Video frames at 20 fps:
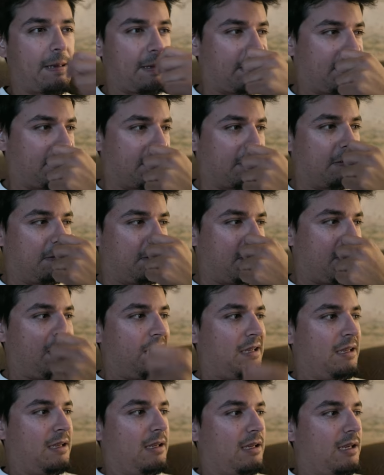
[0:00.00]
So,
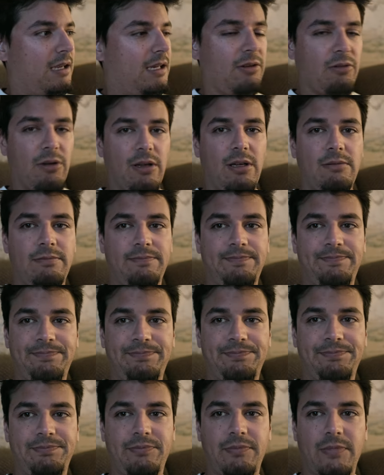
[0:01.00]
anyway,
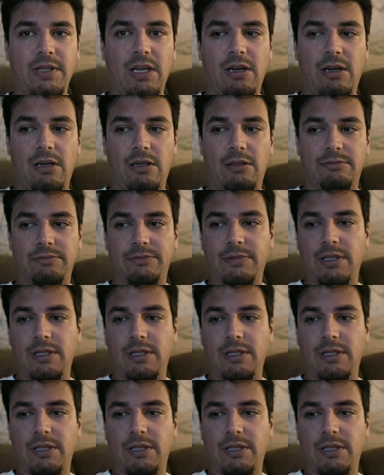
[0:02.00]
um,